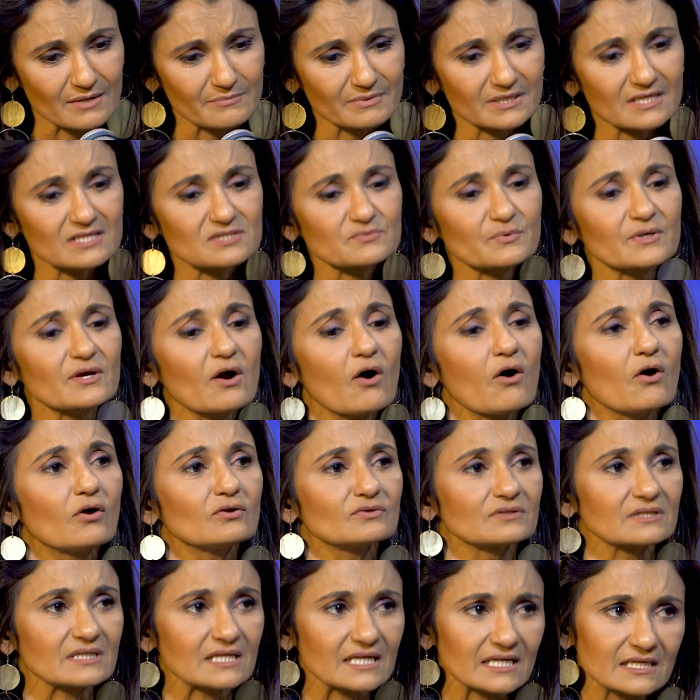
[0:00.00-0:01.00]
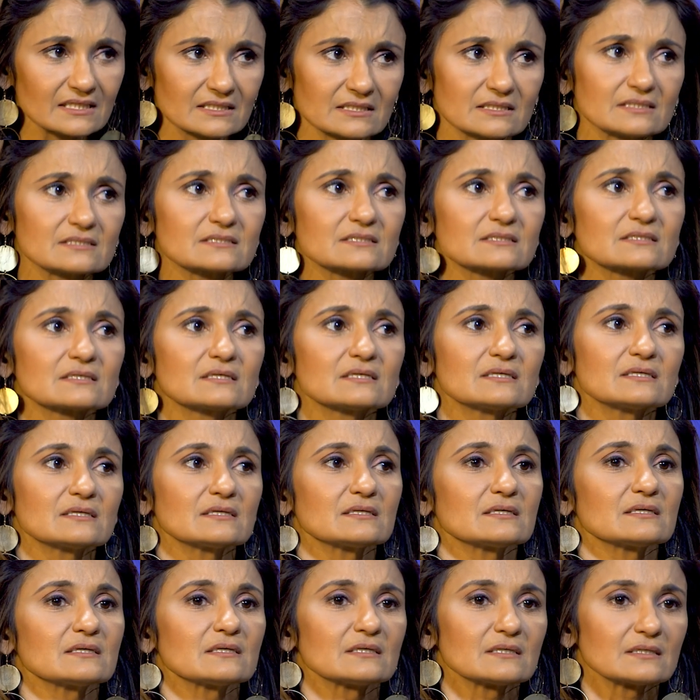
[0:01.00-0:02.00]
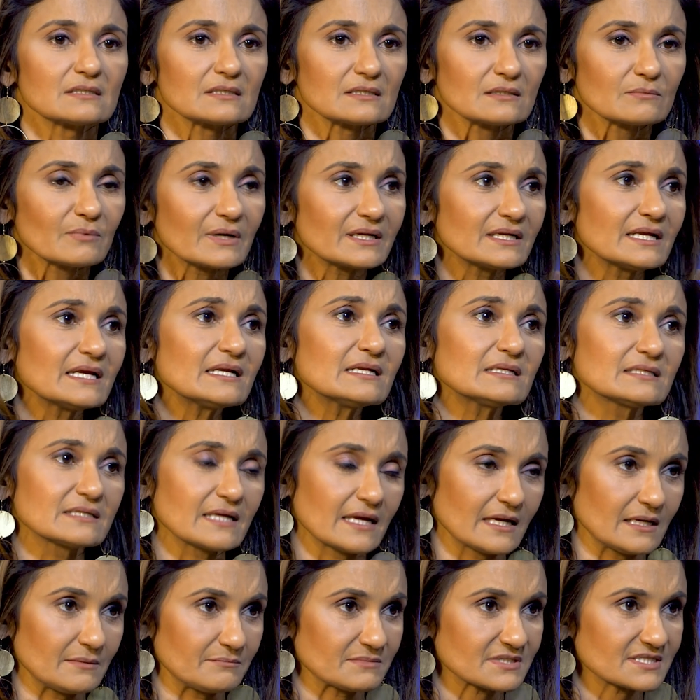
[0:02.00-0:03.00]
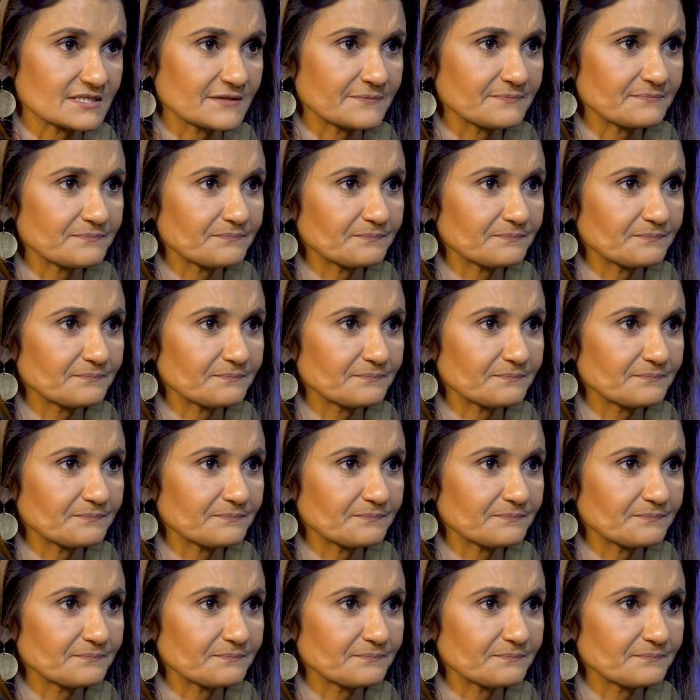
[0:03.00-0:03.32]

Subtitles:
because we needed games.